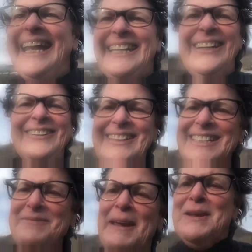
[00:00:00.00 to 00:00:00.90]
You know,
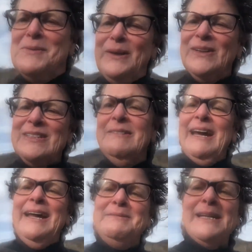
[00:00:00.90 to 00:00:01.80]
doesn't it make you wonder
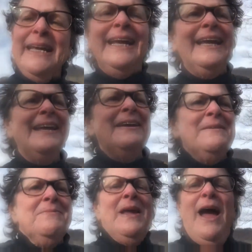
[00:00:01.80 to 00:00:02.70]
sometimes, like,
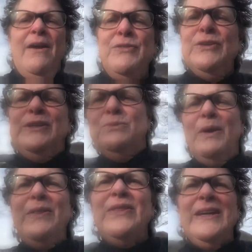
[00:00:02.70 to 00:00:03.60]
if you did
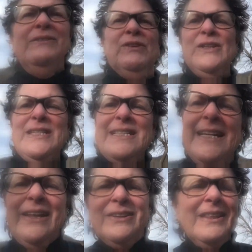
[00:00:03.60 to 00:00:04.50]
one thing versus
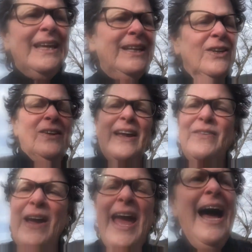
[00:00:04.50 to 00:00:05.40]
another thing in your life,
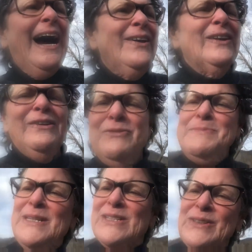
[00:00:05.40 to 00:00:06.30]
how your life would
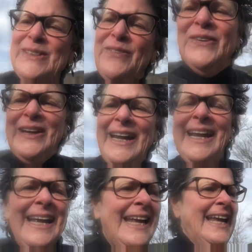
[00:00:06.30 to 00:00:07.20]
be so different?
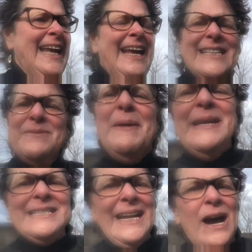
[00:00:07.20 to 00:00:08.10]
It's
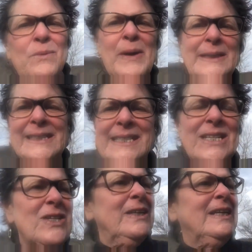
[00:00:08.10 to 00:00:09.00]
amazing how one
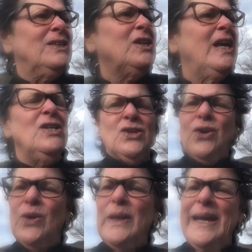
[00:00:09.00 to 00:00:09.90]
decision can change your
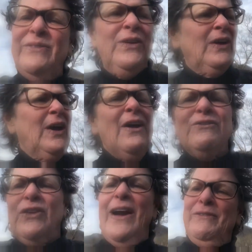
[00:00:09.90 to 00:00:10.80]
whole life
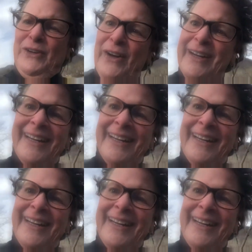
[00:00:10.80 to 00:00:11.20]
forever.